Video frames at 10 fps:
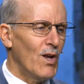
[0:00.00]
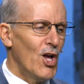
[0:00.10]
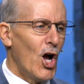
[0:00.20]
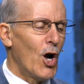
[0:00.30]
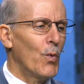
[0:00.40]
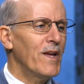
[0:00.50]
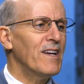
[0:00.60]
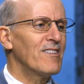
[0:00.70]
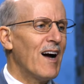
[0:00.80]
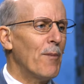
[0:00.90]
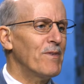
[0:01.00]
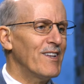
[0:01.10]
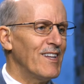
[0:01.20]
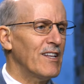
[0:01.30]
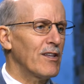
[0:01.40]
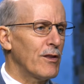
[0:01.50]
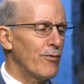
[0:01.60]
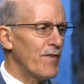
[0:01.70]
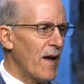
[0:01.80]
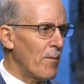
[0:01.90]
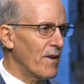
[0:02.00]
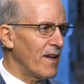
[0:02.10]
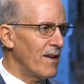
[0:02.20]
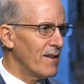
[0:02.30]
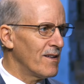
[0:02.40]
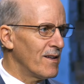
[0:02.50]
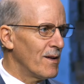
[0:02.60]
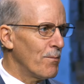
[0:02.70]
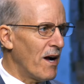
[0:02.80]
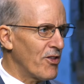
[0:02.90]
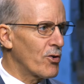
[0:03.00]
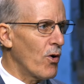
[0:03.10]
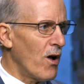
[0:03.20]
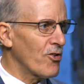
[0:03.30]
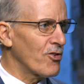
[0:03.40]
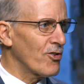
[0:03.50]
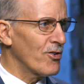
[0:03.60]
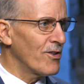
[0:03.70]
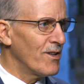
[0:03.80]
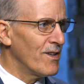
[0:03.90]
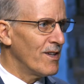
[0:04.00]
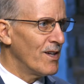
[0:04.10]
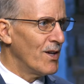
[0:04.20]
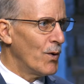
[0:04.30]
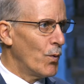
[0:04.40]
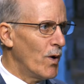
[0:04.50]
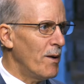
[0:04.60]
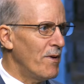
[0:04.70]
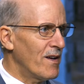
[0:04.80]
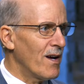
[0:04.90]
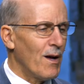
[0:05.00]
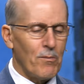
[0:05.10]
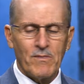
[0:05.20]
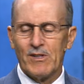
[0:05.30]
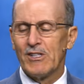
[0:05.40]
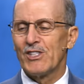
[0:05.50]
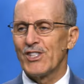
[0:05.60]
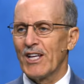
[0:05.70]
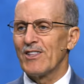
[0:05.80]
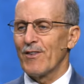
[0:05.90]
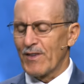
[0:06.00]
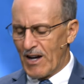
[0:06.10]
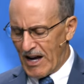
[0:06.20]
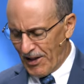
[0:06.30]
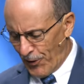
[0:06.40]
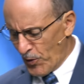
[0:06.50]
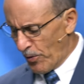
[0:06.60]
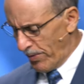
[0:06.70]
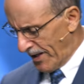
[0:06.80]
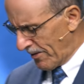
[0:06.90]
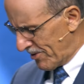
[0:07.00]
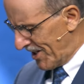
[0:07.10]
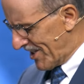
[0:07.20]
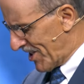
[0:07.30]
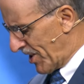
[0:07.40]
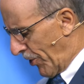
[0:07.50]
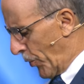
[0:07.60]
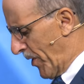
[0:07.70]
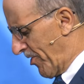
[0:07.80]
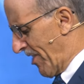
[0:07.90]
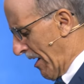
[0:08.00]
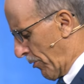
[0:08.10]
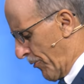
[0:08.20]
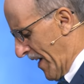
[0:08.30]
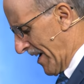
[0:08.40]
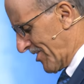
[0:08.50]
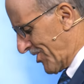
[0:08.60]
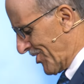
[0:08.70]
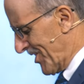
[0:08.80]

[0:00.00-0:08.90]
Are we adopted into the family by the cross? We become sons of God through the blood of Jesus and through his sacrifice.